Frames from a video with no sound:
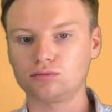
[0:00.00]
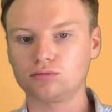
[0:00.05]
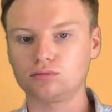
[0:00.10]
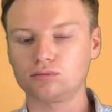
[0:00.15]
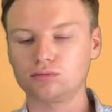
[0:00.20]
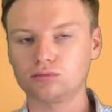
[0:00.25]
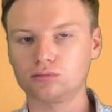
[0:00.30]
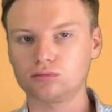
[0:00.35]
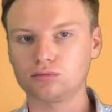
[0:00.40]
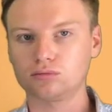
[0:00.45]

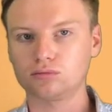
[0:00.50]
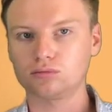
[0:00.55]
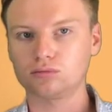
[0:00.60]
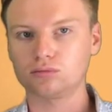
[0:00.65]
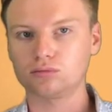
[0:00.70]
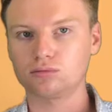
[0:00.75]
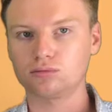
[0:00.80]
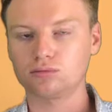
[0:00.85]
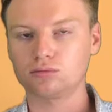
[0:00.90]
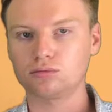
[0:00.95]

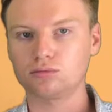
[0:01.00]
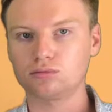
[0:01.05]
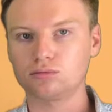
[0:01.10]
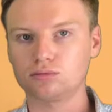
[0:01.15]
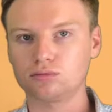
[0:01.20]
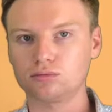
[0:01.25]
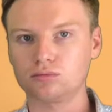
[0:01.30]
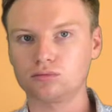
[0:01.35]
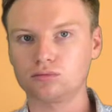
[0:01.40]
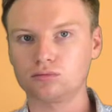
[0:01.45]

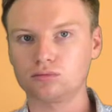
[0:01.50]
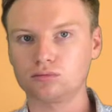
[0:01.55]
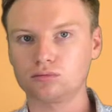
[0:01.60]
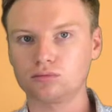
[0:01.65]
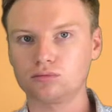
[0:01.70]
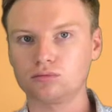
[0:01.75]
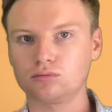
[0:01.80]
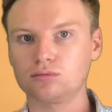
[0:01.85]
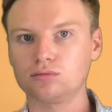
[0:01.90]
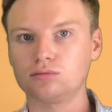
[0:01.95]

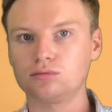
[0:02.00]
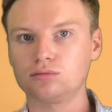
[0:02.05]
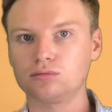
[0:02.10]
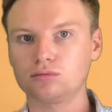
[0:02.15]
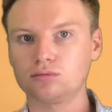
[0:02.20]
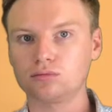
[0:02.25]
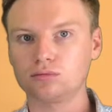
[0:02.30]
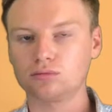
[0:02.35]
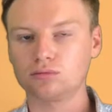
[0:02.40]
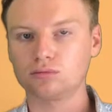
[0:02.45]

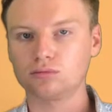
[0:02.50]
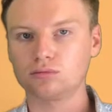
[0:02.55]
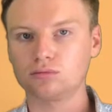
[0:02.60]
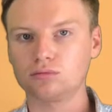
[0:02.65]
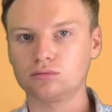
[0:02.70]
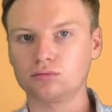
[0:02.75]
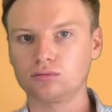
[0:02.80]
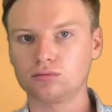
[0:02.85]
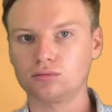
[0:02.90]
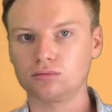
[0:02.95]

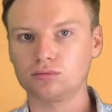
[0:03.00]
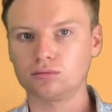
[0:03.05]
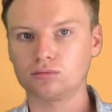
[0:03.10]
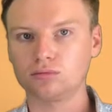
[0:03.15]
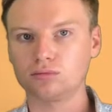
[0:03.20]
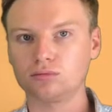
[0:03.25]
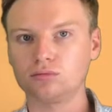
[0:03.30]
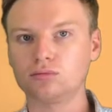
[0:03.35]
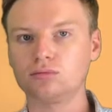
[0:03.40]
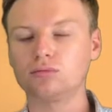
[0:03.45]

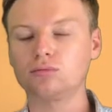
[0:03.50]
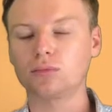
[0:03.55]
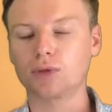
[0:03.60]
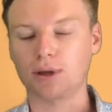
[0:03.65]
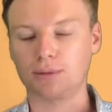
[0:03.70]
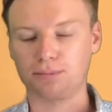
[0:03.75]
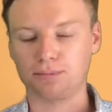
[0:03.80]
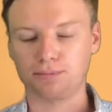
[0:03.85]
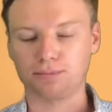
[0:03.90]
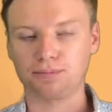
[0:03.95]

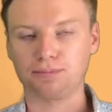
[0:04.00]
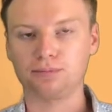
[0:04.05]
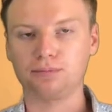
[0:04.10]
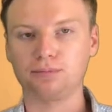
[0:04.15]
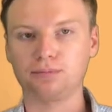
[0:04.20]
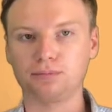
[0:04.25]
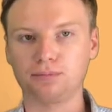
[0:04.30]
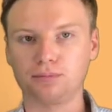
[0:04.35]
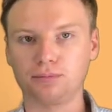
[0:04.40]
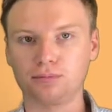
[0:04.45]

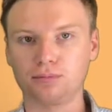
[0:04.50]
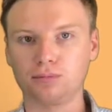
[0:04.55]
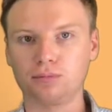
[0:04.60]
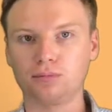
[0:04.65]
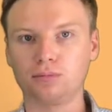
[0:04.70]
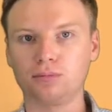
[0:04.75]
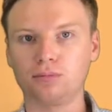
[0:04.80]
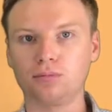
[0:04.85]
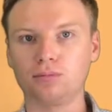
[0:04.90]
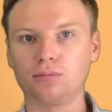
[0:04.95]

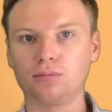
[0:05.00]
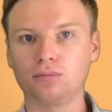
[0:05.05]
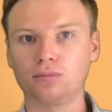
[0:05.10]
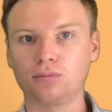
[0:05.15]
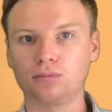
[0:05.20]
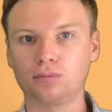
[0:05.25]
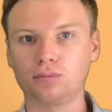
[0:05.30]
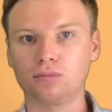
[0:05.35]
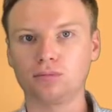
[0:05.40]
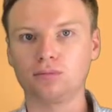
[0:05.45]

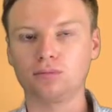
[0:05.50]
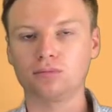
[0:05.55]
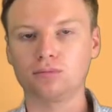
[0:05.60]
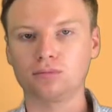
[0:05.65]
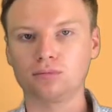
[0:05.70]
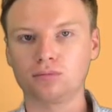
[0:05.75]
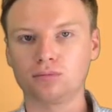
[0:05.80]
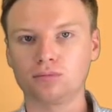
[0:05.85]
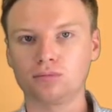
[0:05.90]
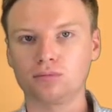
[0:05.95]

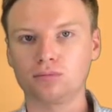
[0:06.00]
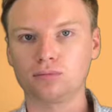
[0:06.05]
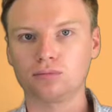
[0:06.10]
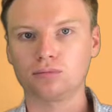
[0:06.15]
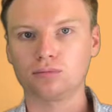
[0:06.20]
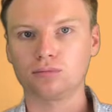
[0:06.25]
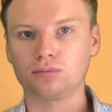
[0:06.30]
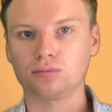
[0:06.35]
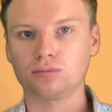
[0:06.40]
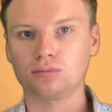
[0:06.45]

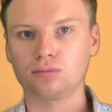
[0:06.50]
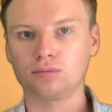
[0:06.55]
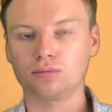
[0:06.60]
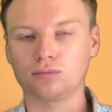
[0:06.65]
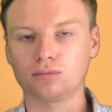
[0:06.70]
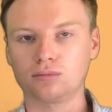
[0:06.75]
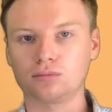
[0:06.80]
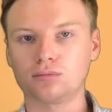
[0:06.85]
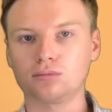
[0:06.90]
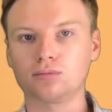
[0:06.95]

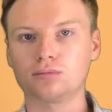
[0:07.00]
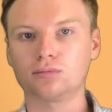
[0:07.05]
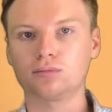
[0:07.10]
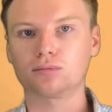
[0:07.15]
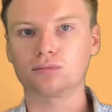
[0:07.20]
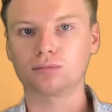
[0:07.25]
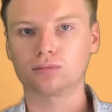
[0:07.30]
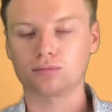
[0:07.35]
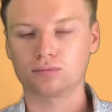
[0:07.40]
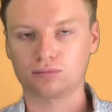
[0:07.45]

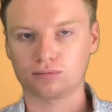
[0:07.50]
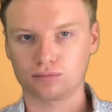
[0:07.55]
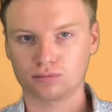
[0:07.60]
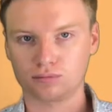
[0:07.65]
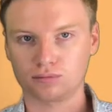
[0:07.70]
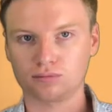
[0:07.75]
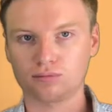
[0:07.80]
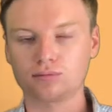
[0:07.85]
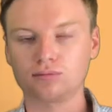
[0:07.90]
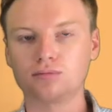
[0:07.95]
[no speech]